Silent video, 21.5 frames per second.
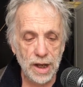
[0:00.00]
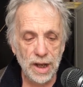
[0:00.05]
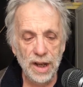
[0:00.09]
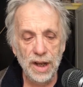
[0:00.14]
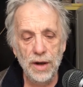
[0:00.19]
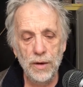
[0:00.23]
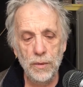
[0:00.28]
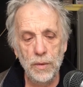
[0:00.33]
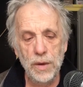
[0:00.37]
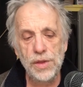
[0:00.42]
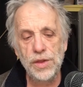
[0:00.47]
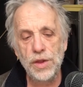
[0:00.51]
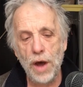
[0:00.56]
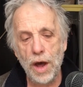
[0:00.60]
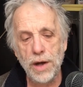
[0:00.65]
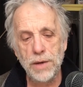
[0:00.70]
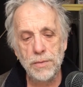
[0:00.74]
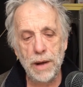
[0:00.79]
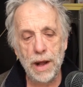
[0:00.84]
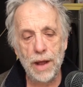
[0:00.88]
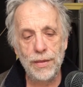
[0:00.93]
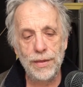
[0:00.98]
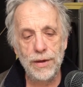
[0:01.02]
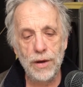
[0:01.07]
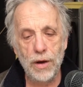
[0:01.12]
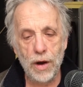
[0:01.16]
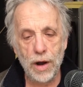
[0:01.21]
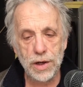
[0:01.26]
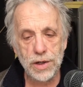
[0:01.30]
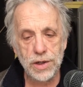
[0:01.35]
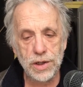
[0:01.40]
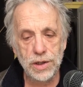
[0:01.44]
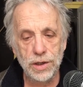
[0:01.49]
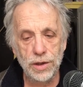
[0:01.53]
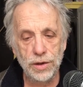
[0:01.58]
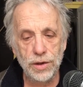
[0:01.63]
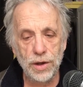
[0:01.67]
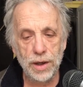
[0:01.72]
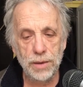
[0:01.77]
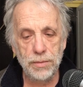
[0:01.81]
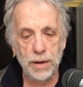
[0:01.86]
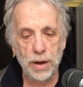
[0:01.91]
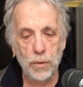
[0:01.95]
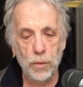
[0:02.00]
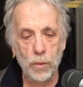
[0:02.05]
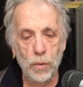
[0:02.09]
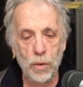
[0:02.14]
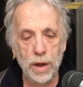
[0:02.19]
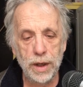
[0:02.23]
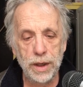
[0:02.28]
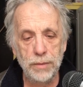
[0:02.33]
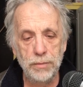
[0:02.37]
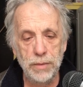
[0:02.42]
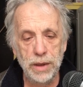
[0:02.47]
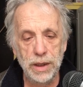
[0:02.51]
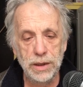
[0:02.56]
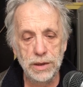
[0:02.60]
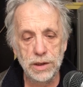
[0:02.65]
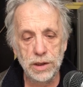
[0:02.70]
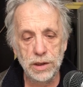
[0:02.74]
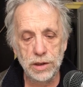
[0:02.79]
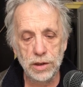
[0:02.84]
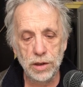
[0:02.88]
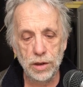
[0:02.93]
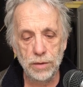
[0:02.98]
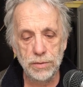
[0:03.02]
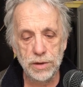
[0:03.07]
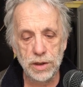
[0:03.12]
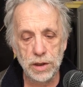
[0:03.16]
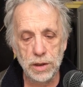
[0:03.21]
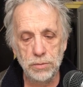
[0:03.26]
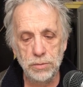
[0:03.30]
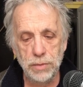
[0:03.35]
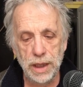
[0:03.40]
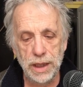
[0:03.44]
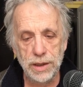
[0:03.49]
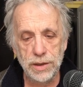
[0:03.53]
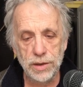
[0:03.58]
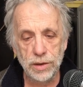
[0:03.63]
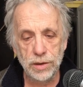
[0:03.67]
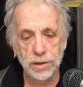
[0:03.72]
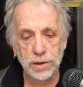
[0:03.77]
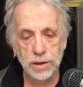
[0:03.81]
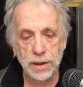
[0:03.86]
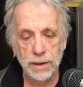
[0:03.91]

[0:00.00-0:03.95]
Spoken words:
we thought about the auction and thought about what it means in terms of the majors.